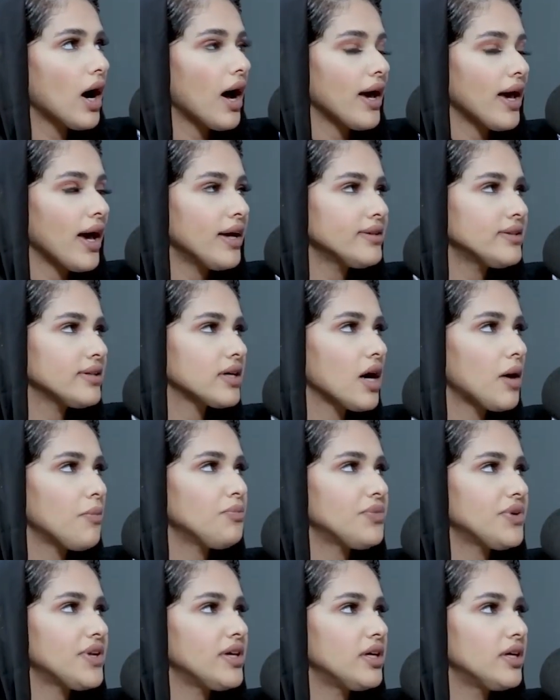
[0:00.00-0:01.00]
I had a
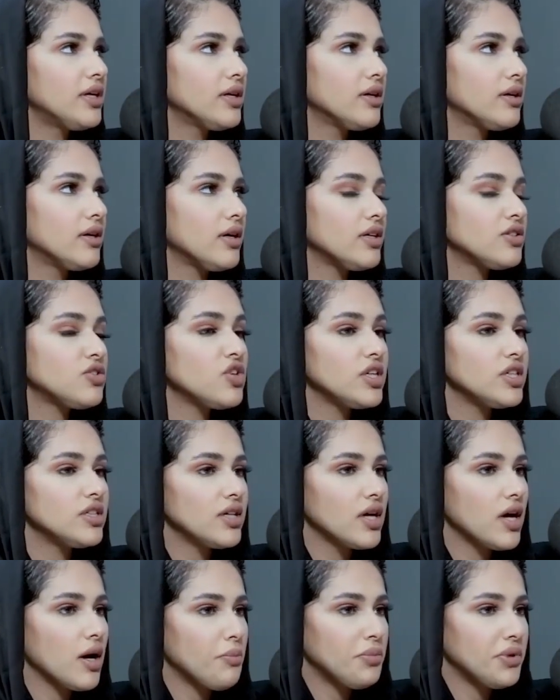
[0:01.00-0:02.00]
company, a
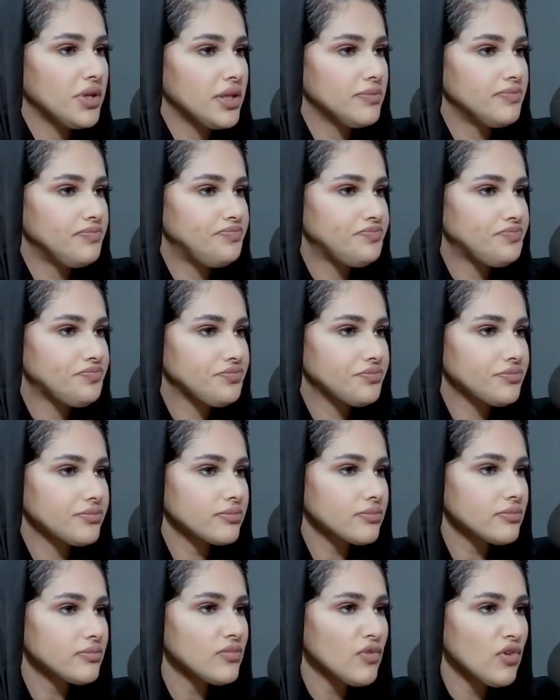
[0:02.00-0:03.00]
trading company
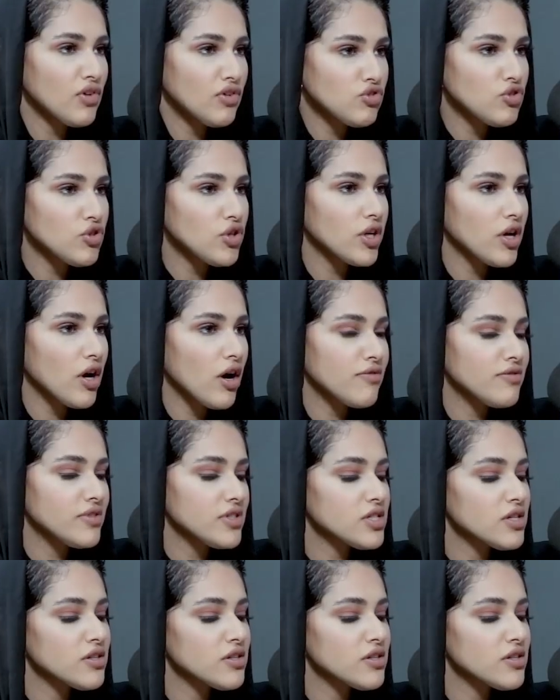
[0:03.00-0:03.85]
during COVID.